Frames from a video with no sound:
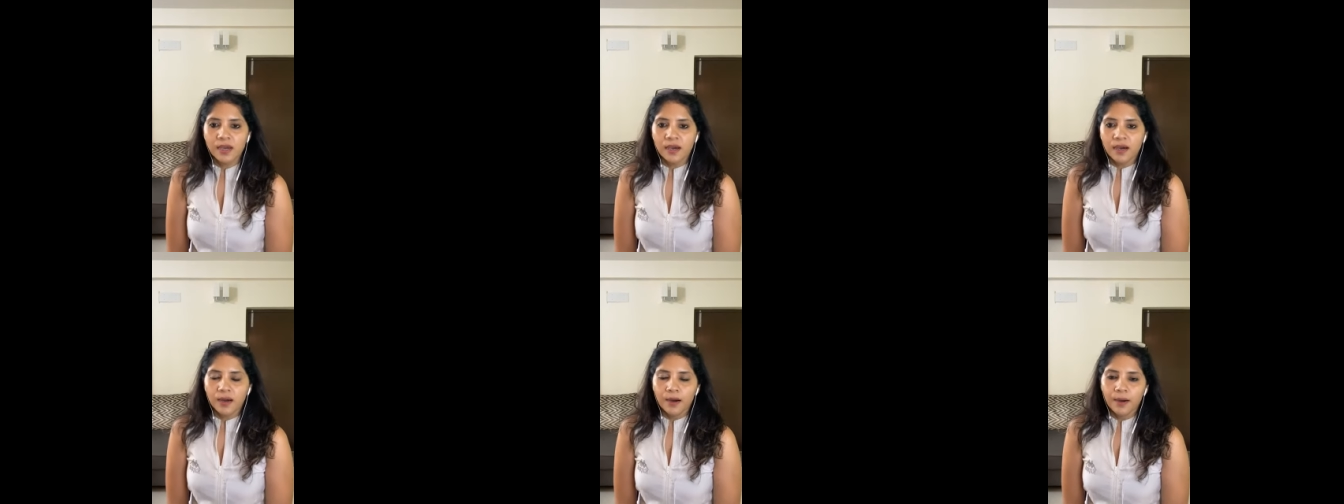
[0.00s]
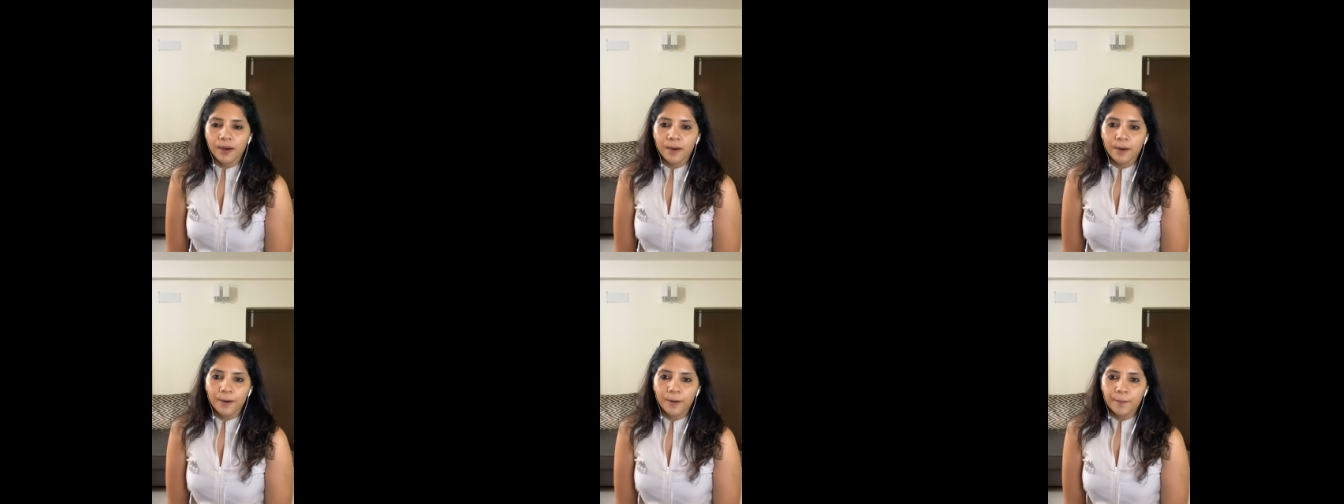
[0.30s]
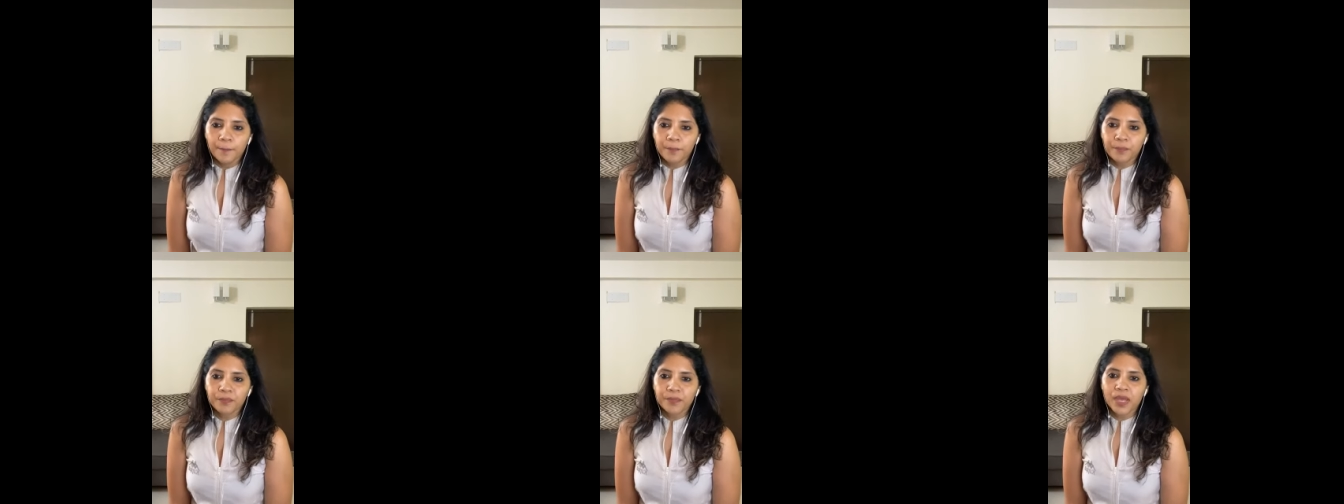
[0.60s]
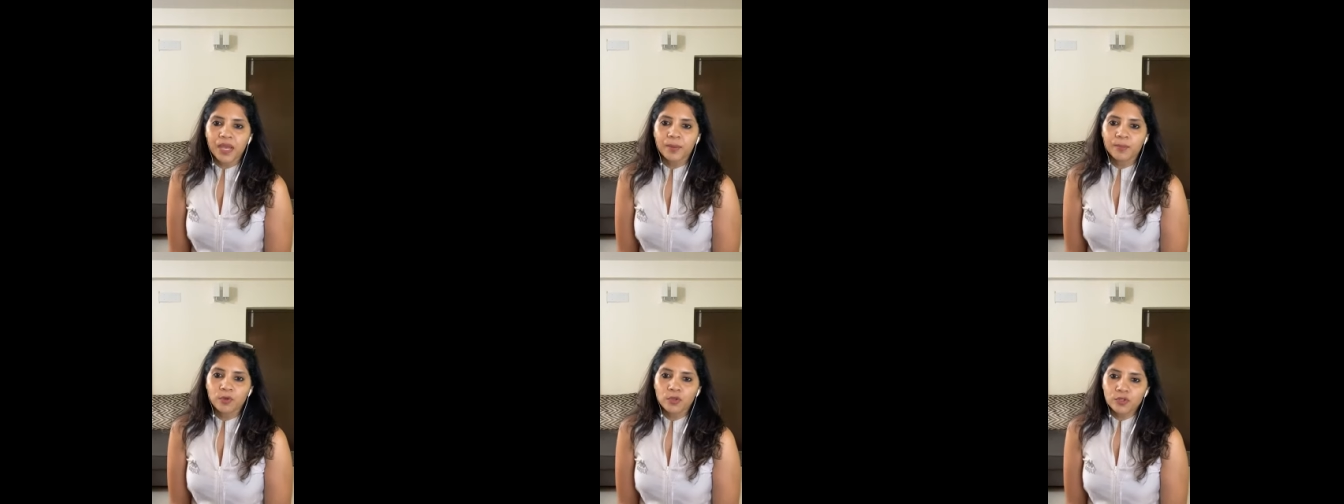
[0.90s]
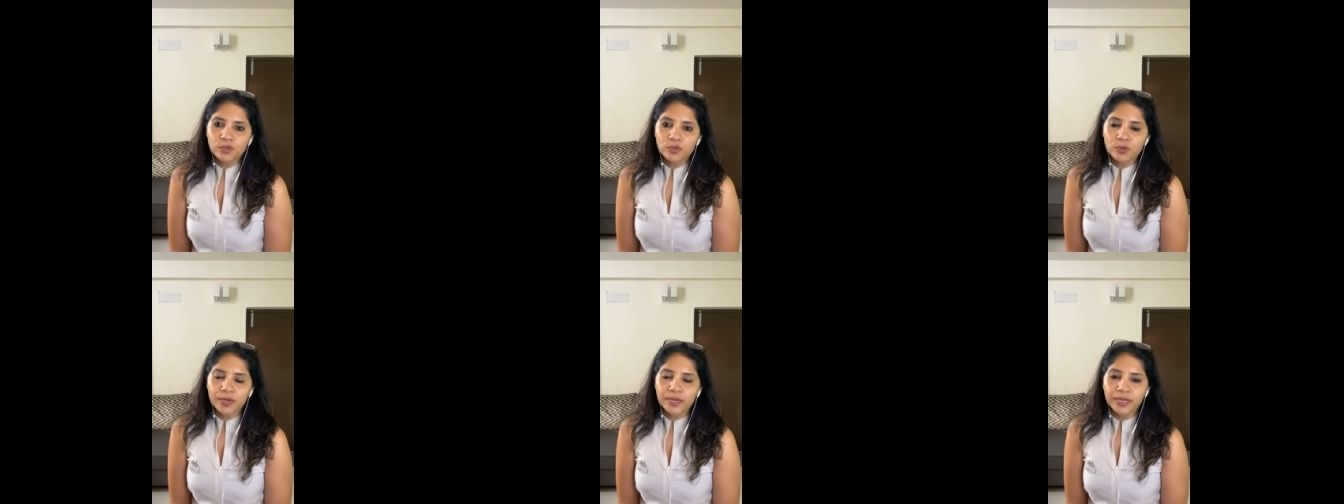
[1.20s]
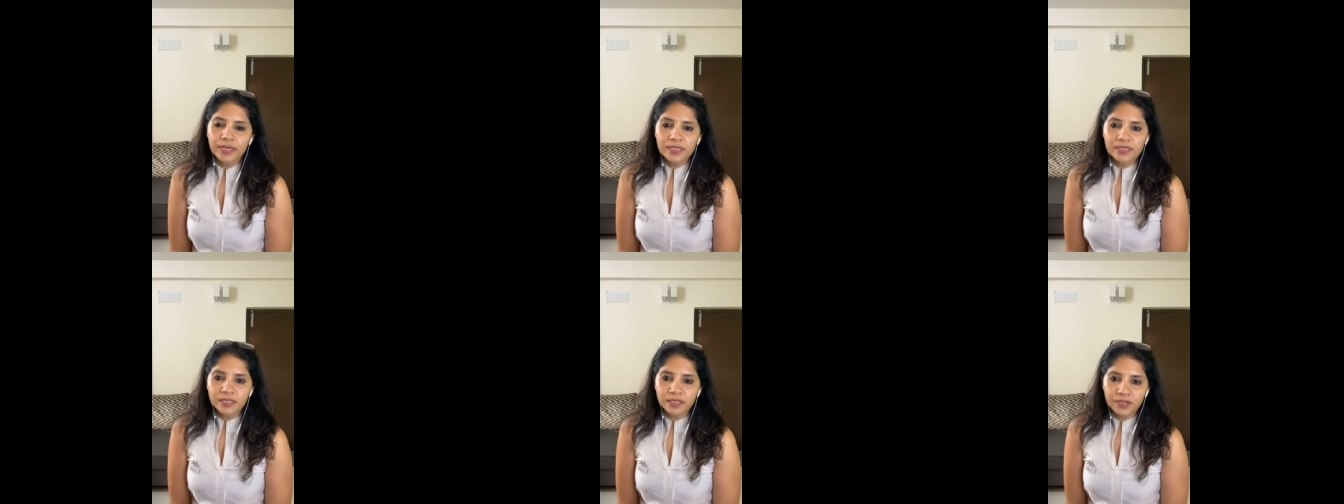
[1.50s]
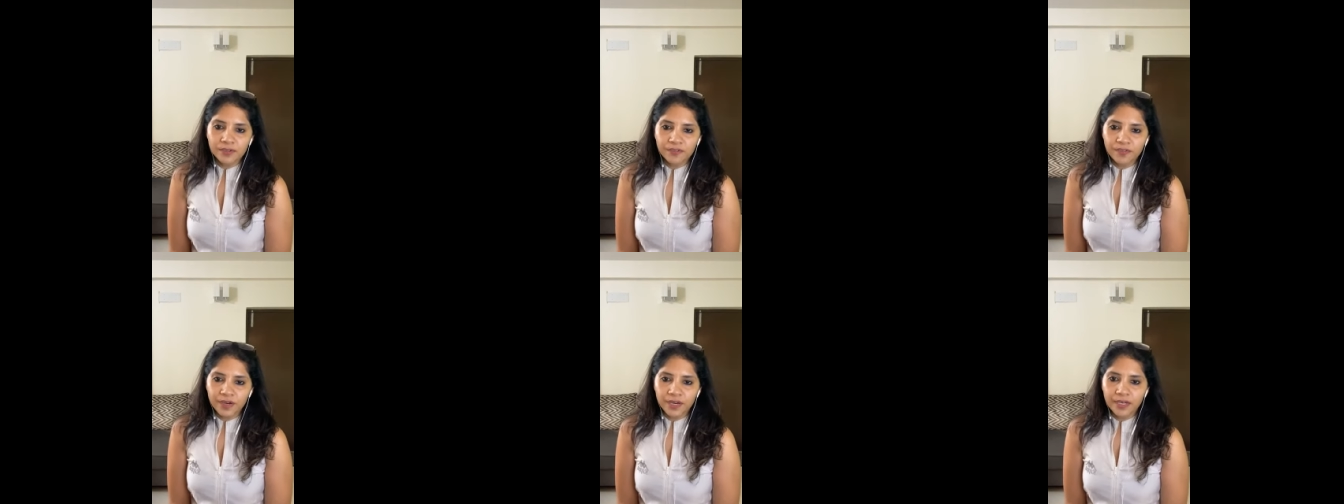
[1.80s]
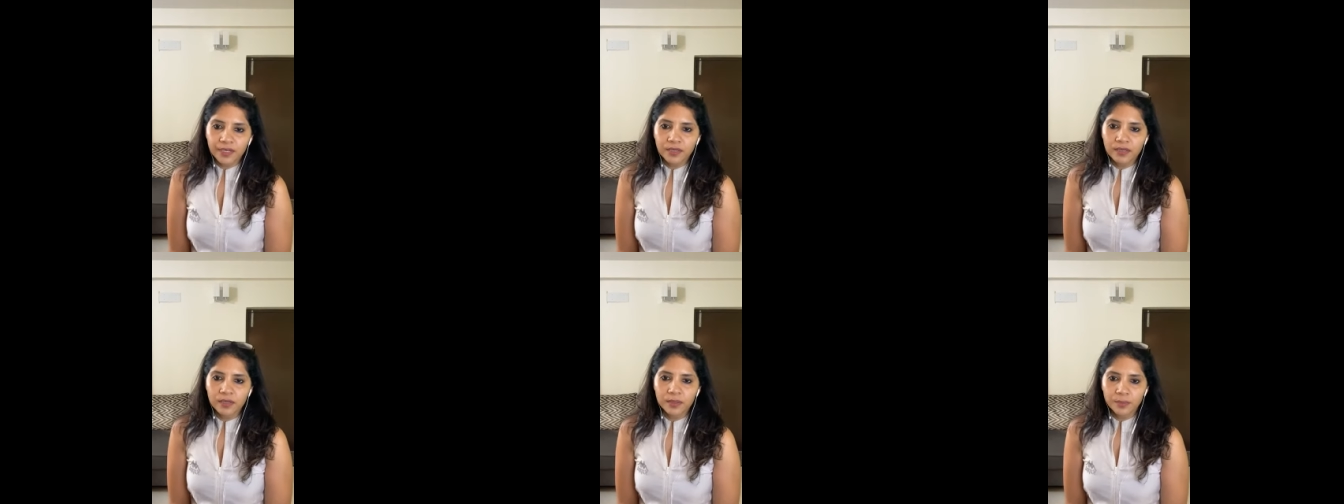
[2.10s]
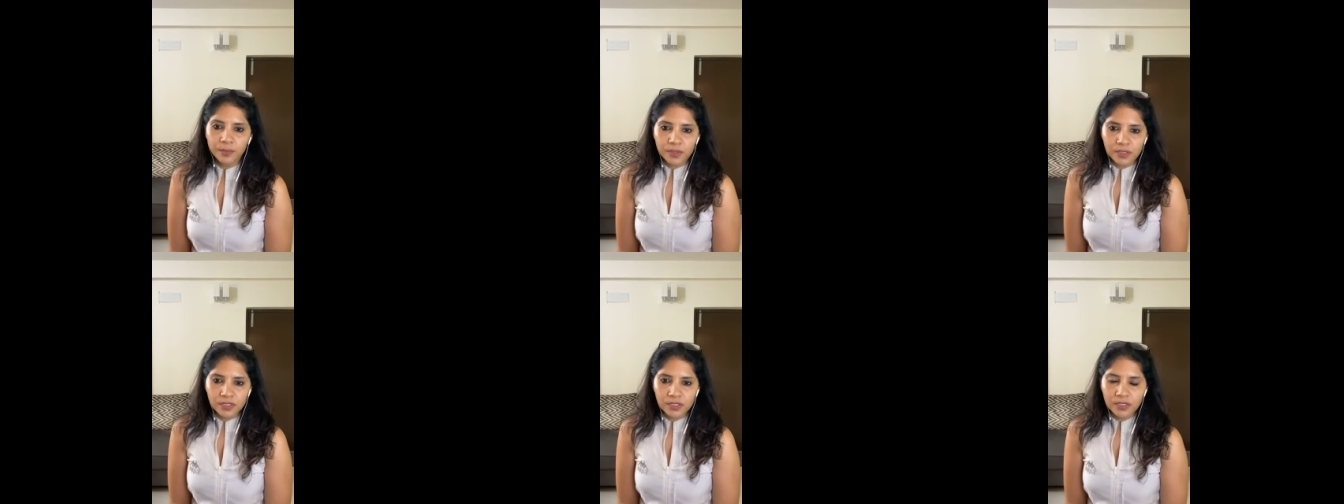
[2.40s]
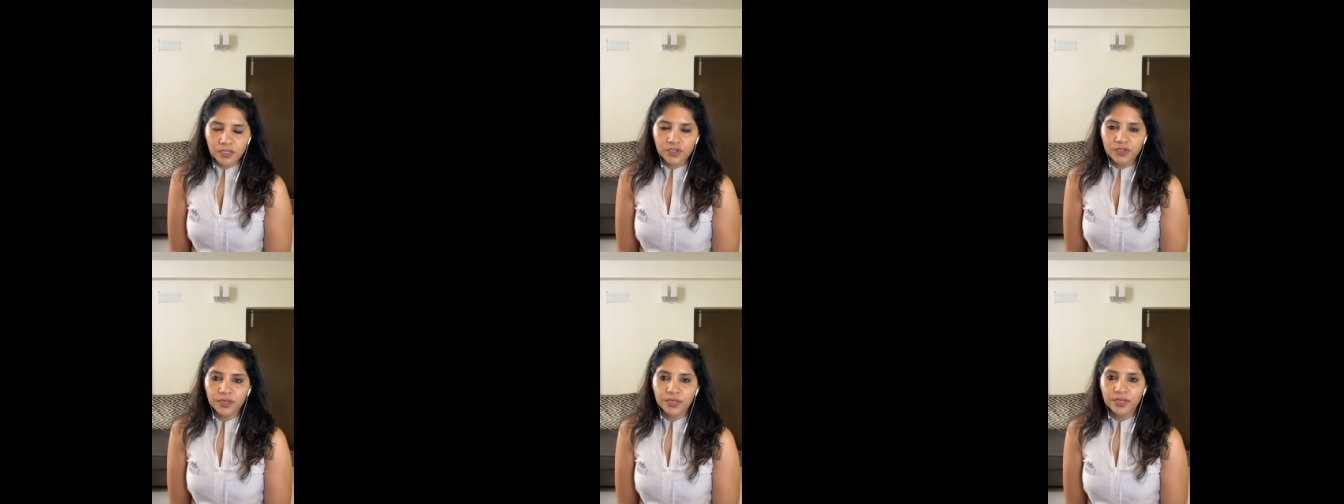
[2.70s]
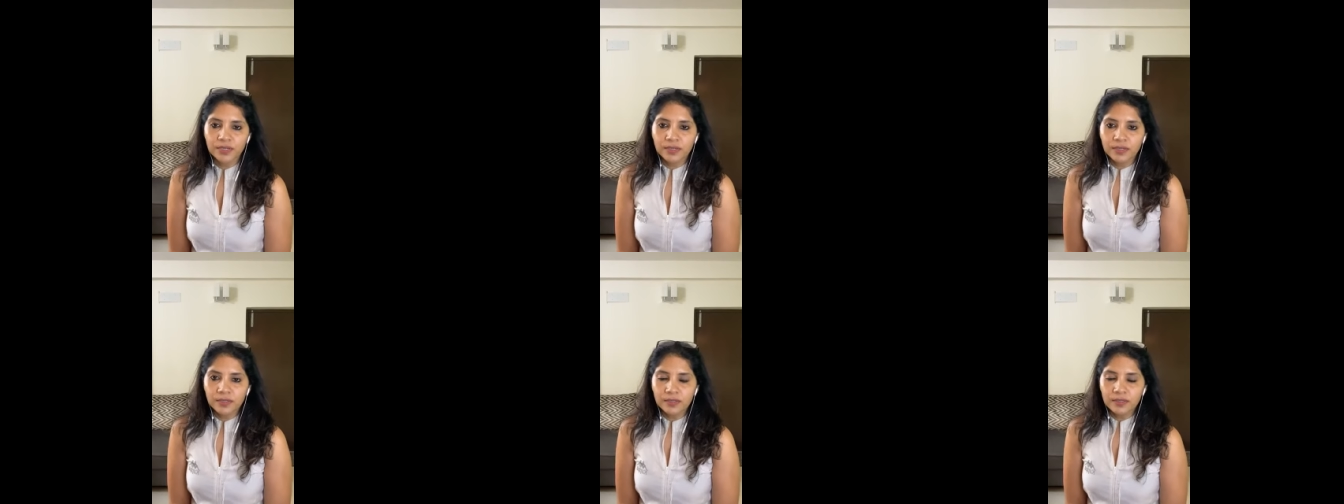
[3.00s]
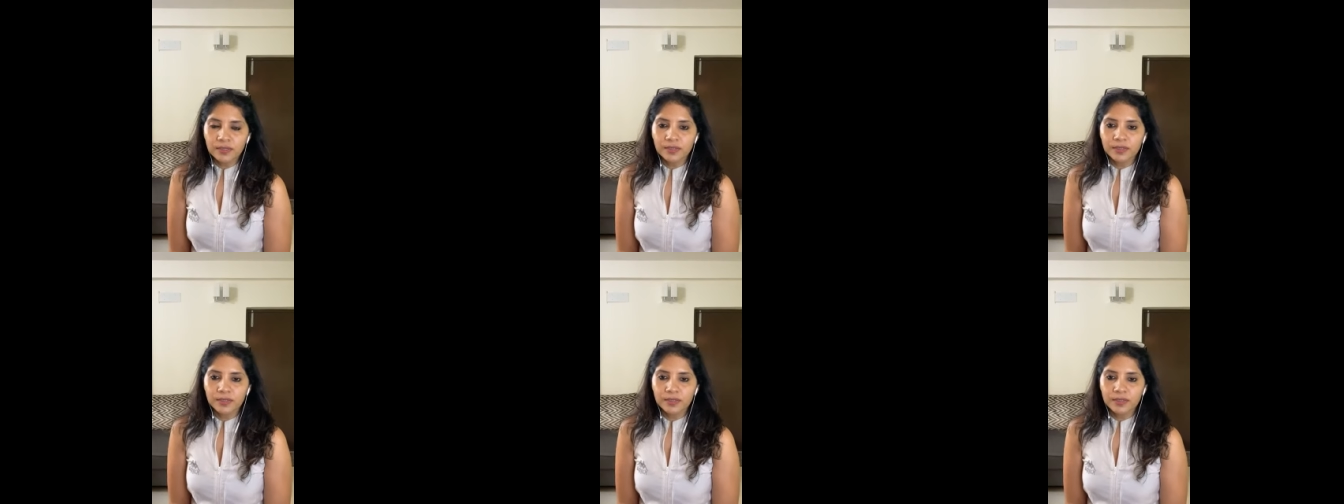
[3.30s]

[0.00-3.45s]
um, I'm also a certified uh, personal trainer.